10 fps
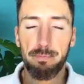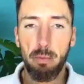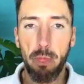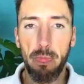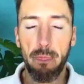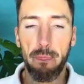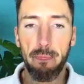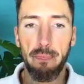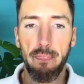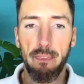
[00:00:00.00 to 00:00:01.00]
our
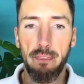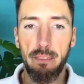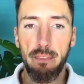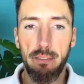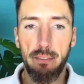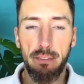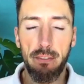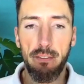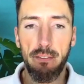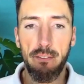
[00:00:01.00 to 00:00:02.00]
distribution business.
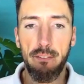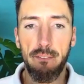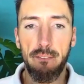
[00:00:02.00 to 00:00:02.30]
And I was